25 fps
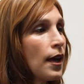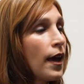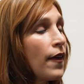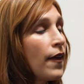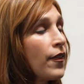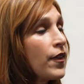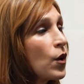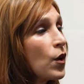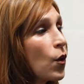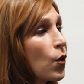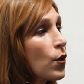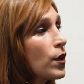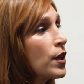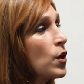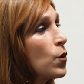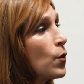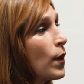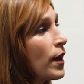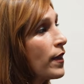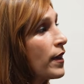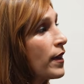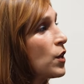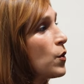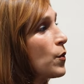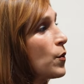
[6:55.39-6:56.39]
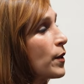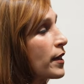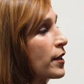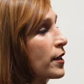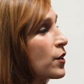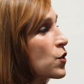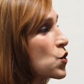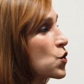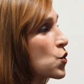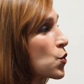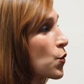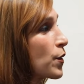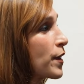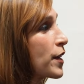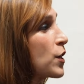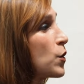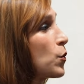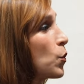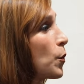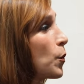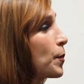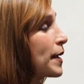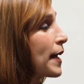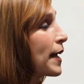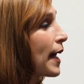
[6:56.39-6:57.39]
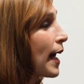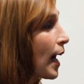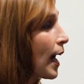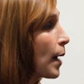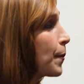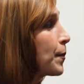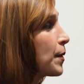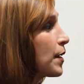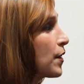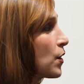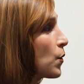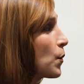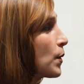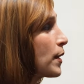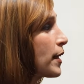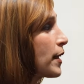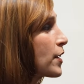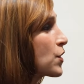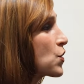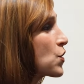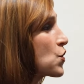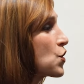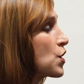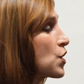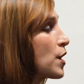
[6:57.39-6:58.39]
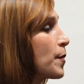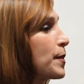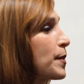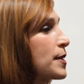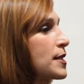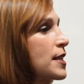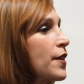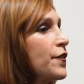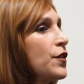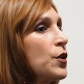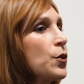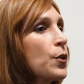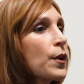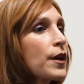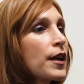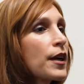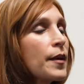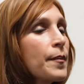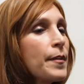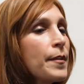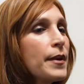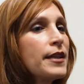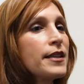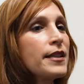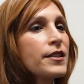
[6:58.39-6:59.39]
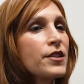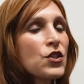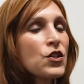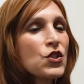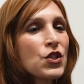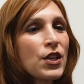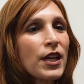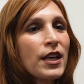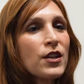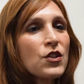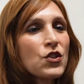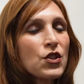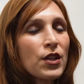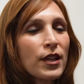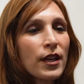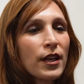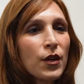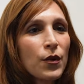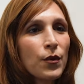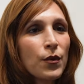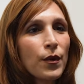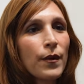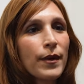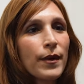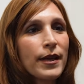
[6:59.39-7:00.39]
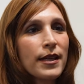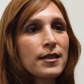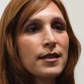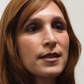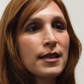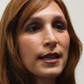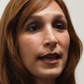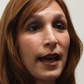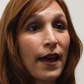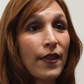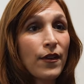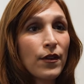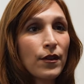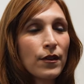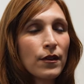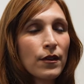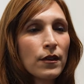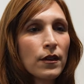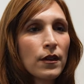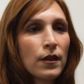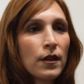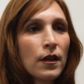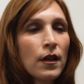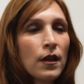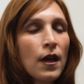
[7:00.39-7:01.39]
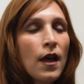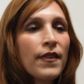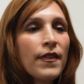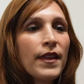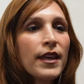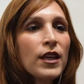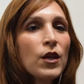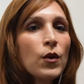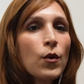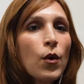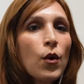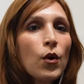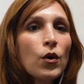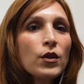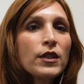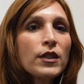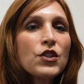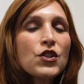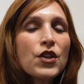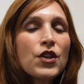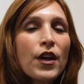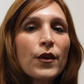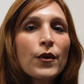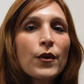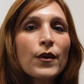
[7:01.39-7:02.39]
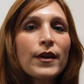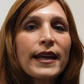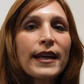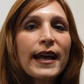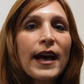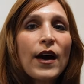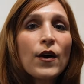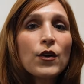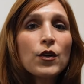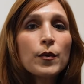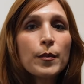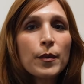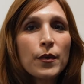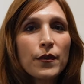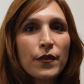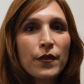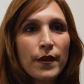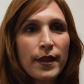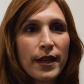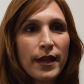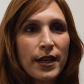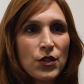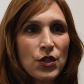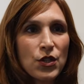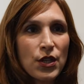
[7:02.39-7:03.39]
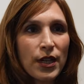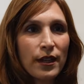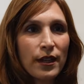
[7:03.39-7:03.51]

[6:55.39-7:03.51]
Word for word: And the only way that you can ensure that you will be happy in the relationship is if you are committed to changing and growing together, that you hold each other accountable for that